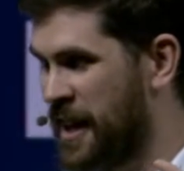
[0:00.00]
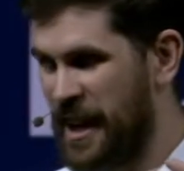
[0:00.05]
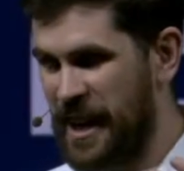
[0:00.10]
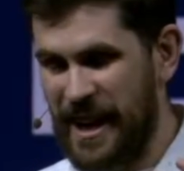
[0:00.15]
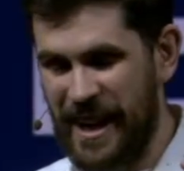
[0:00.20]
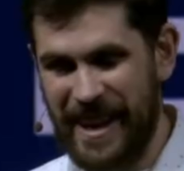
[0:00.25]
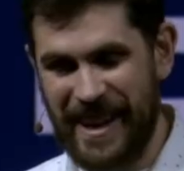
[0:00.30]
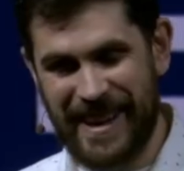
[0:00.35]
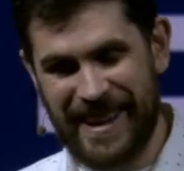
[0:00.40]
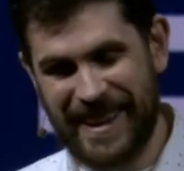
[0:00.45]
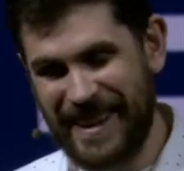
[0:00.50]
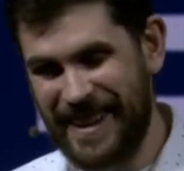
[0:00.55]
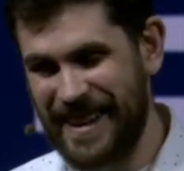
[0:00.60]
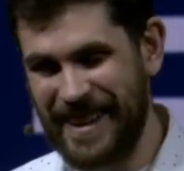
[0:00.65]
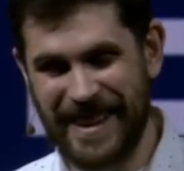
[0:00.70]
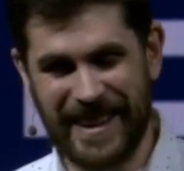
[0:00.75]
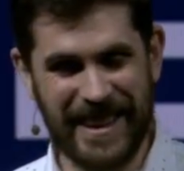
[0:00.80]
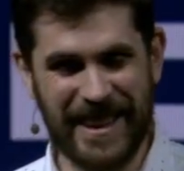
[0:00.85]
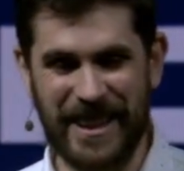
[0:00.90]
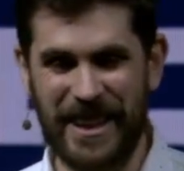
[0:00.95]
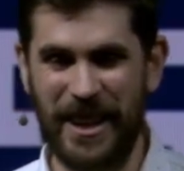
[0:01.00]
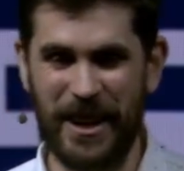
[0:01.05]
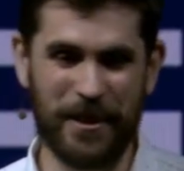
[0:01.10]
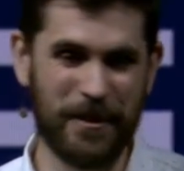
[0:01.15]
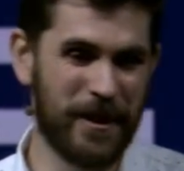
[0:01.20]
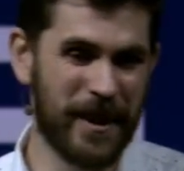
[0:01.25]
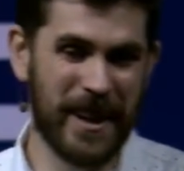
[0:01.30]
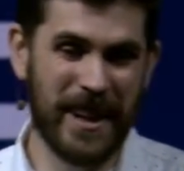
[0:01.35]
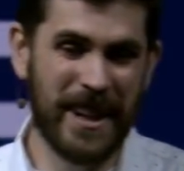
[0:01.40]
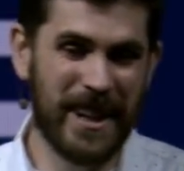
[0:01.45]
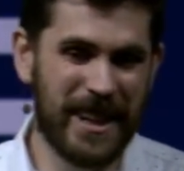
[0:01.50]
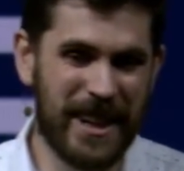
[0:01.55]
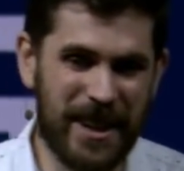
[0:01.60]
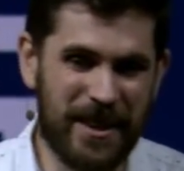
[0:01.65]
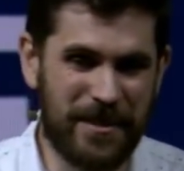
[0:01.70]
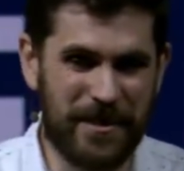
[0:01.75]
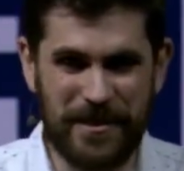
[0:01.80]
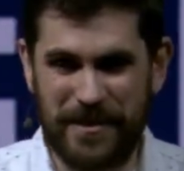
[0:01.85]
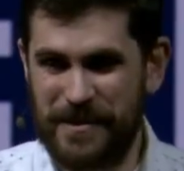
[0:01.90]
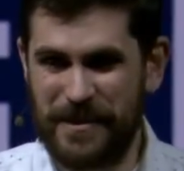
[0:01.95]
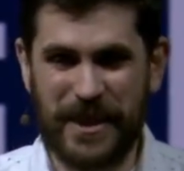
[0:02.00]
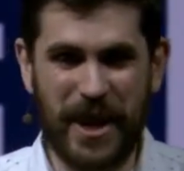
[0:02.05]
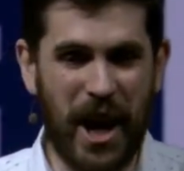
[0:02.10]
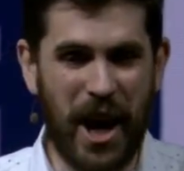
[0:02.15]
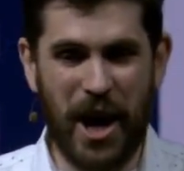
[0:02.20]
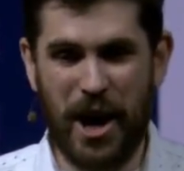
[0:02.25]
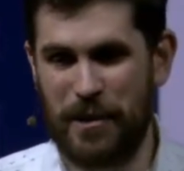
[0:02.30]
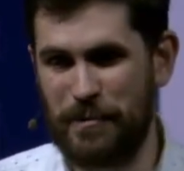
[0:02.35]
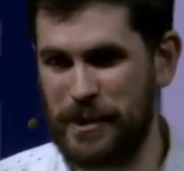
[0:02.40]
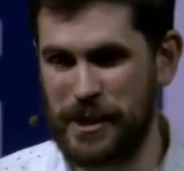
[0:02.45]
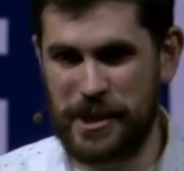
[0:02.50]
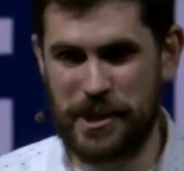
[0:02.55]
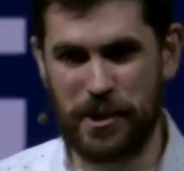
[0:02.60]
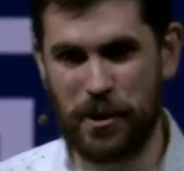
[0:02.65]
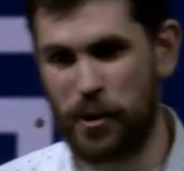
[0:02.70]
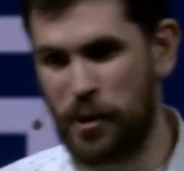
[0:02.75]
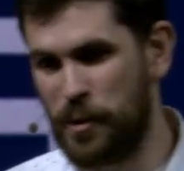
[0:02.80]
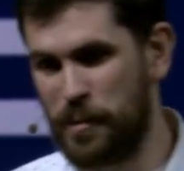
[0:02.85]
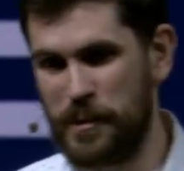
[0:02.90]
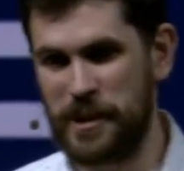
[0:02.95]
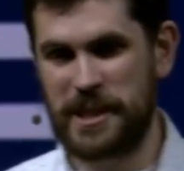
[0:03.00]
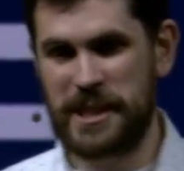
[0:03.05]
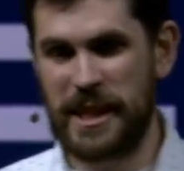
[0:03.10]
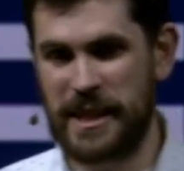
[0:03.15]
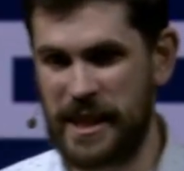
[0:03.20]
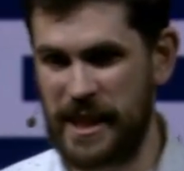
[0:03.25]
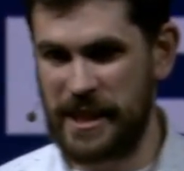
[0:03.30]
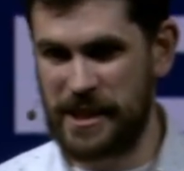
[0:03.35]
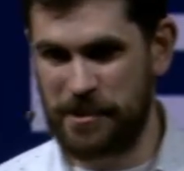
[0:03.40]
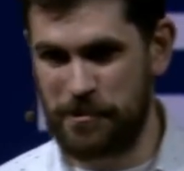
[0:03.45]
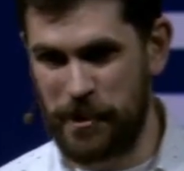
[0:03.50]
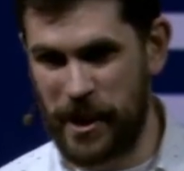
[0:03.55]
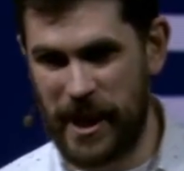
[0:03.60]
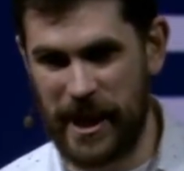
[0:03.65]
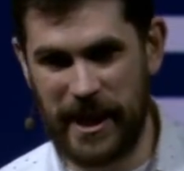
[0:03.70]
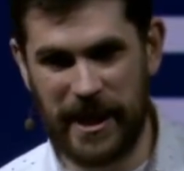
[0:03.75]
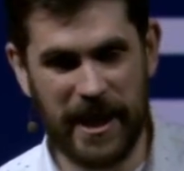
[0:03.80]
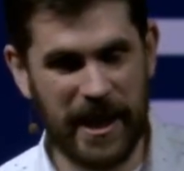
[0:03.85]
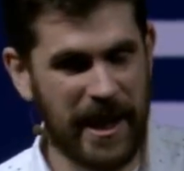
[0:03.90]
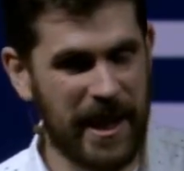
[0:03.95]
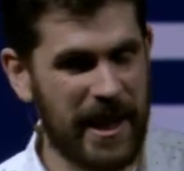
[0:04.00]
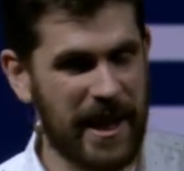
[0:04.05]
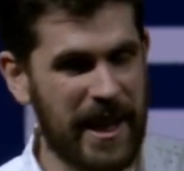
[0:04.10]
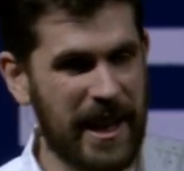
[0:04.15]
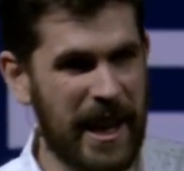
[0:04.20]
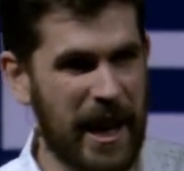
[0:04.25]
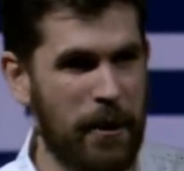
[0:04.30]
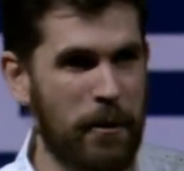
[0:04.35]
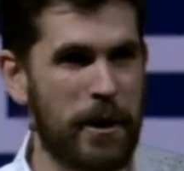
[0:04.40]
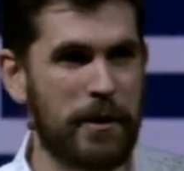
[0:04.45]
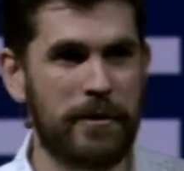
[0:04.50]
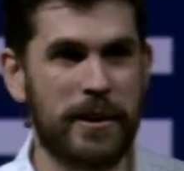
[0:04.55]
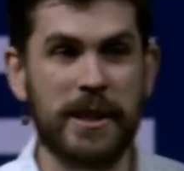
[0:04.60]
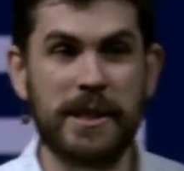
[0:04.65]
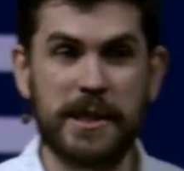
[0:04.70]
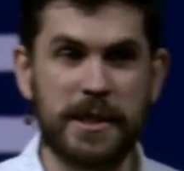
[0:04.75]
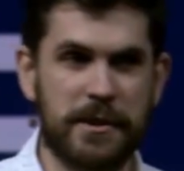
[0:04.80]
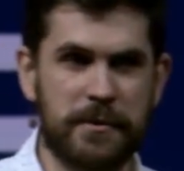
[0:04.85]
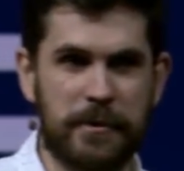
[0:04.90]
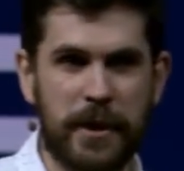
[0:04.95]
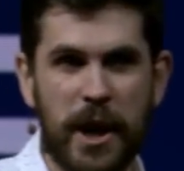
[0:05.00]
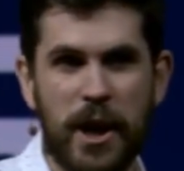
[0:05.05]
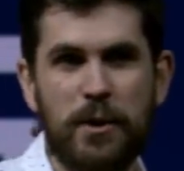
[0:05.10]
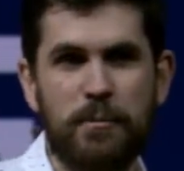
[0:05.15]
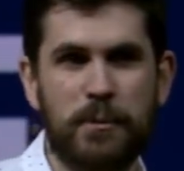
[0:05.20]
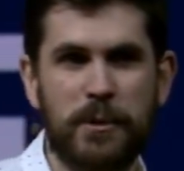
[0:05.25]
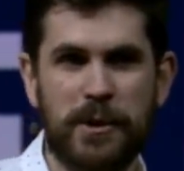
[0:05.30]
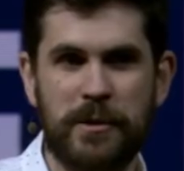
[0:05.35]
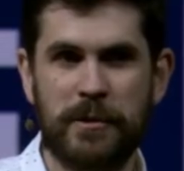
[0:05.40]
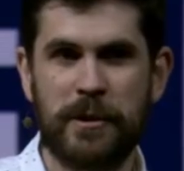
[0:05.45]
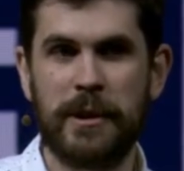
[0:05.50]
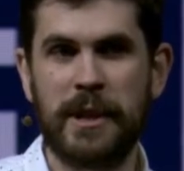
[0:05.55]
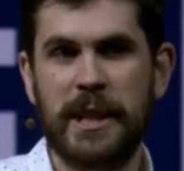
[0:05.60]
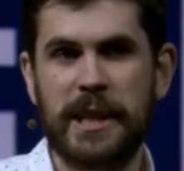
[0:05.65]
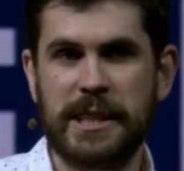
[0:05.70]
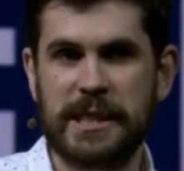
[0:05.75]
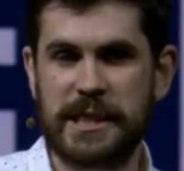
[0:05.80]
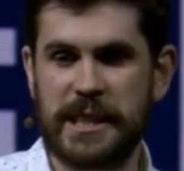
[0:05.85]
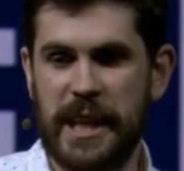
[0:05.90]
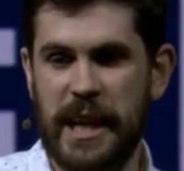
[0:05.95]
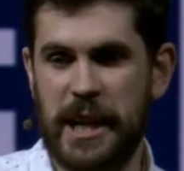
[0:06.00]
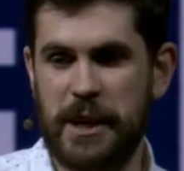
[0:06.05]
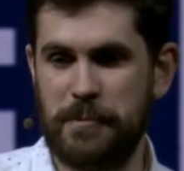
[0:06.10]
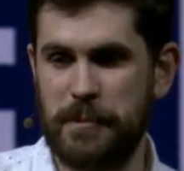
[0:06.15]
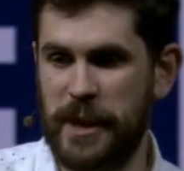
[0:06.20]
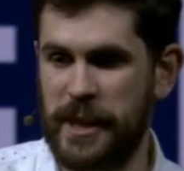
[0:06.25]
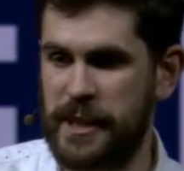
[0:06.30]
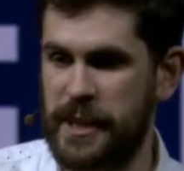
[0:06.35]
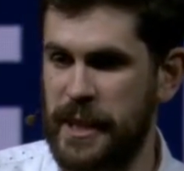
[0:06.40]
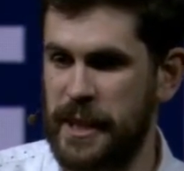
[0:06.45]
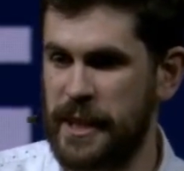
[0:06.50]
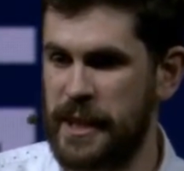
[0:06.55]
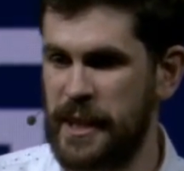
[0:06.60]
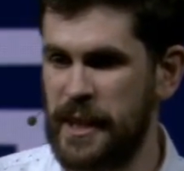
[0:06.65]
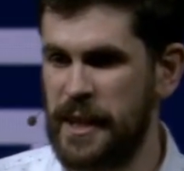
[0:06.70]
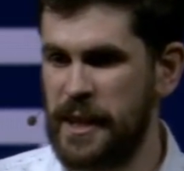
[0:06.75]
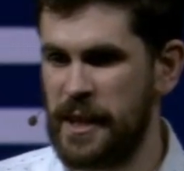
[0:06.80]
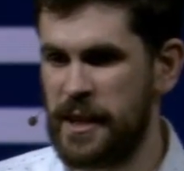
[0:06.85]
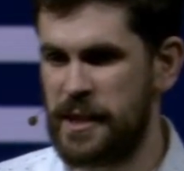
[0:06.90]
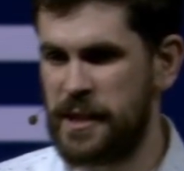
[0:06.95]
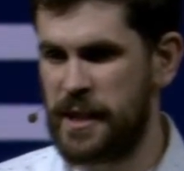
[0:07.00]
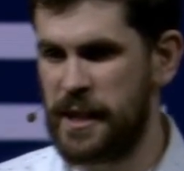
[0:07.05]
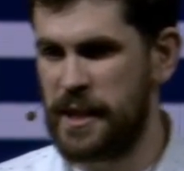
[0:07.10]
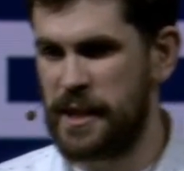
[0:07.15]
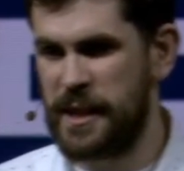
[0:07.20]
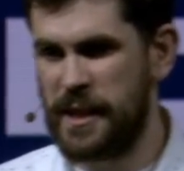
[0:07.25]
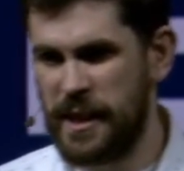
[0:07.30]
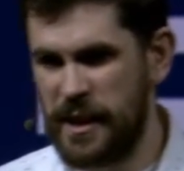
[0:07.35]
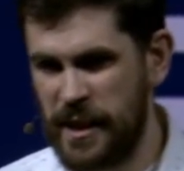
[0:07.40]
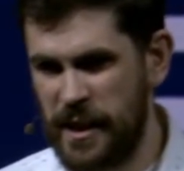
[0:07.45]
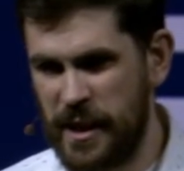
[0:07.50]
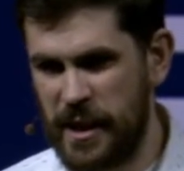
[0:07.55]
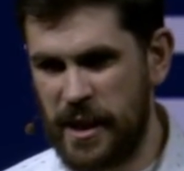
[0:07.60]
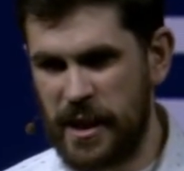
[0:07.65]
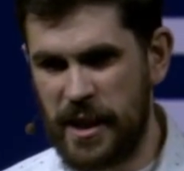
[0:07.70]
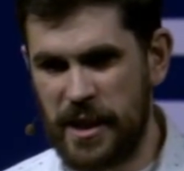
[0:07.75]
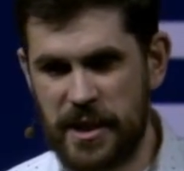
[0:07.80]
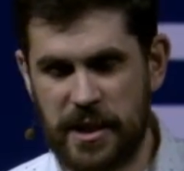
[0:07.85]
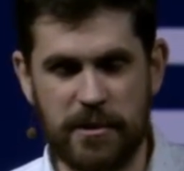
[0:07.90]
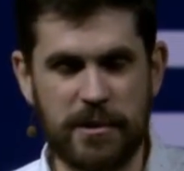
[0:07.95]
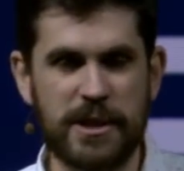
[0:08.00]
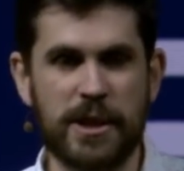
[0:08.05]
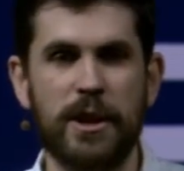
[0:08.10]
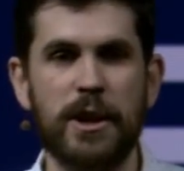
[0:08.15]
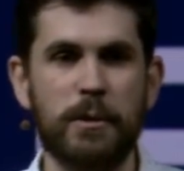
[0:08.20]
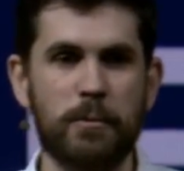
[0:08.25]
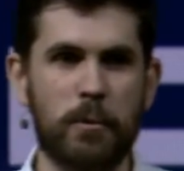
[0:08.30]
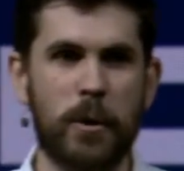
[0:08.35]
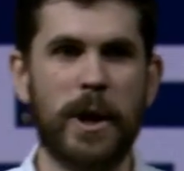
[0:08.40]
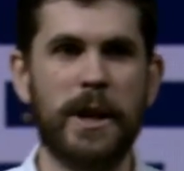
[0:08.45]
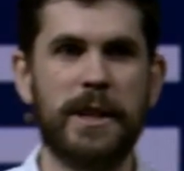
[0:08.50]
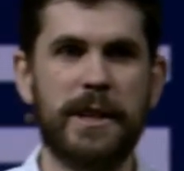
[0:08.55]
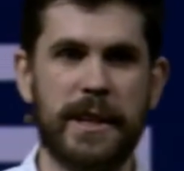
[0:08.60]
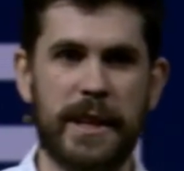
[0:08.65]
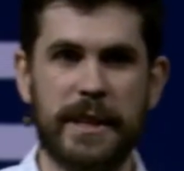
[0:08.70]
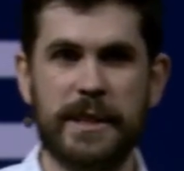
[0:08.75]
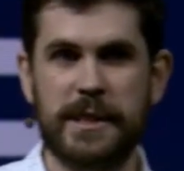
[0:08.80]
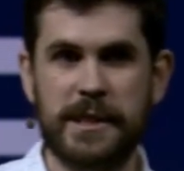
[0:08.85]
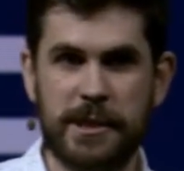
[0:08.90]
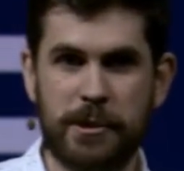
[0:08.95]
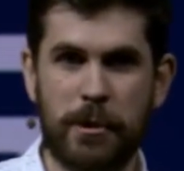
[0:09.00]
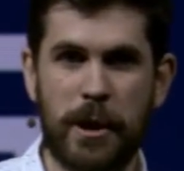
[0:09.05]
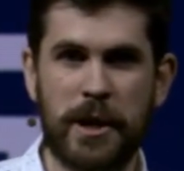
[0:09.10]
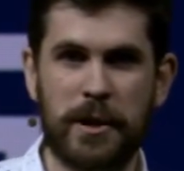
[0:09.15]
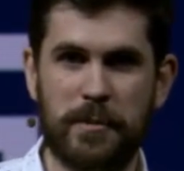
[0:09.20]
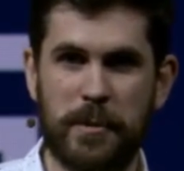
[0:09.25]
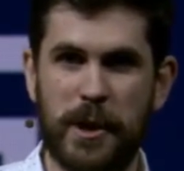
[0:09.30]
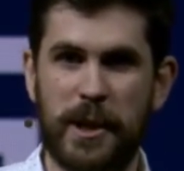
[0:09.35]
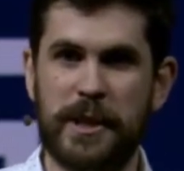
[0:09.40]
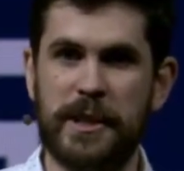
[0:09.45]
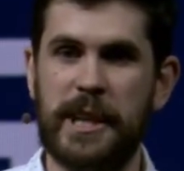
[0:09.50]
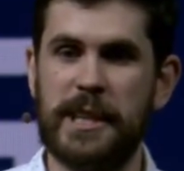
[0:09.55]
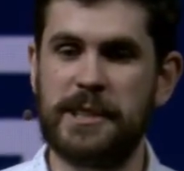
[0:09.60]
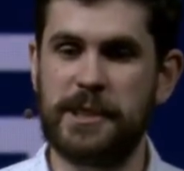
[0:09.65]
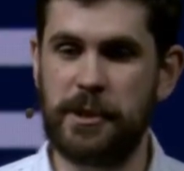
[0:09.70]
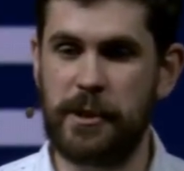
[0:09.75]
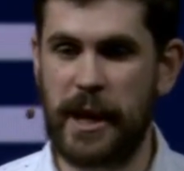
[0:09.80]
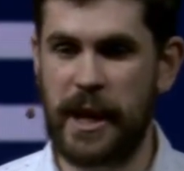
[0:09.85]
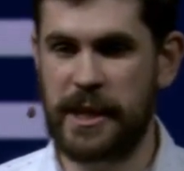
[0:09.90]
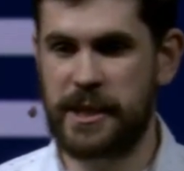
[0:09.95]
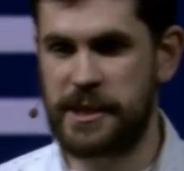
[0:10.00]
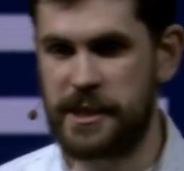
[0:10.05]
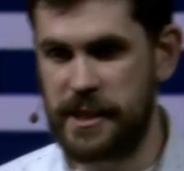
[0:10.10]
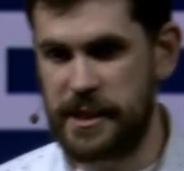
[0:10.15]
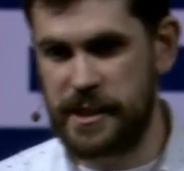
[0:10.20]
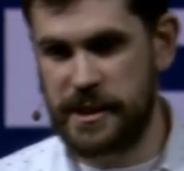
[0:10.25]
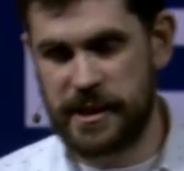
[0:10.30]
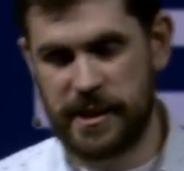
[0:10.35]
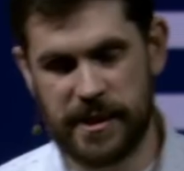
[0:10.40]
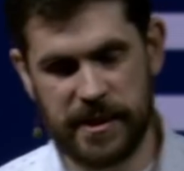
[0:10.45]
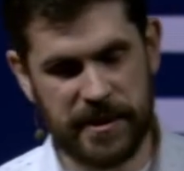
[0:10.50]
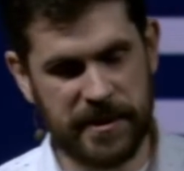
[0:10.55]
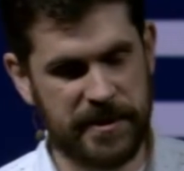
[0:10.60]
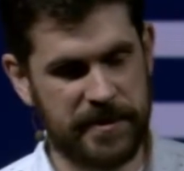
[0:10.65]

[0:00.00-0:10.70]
kind of calm the storm or set things right. However, as a developer of a released game, I think that there's only one thing that's credible, and that's your actions.